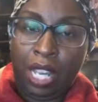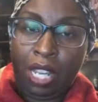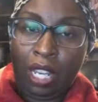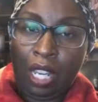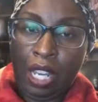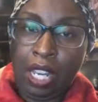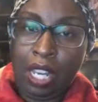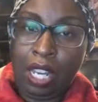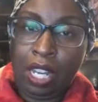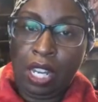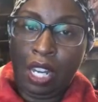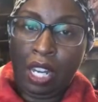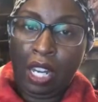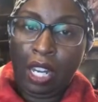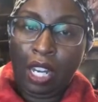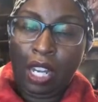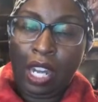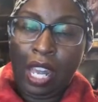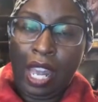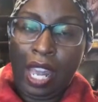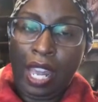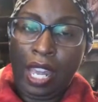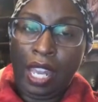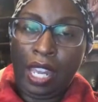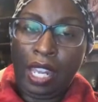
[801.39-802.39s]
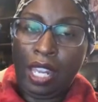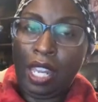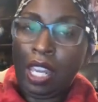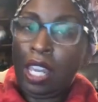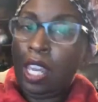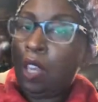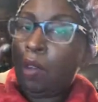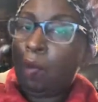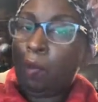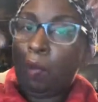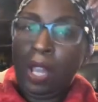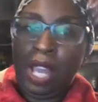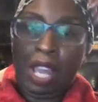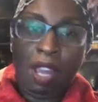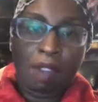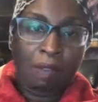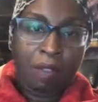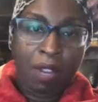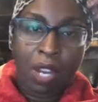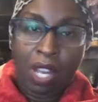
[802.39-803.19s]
At the end of the day, we have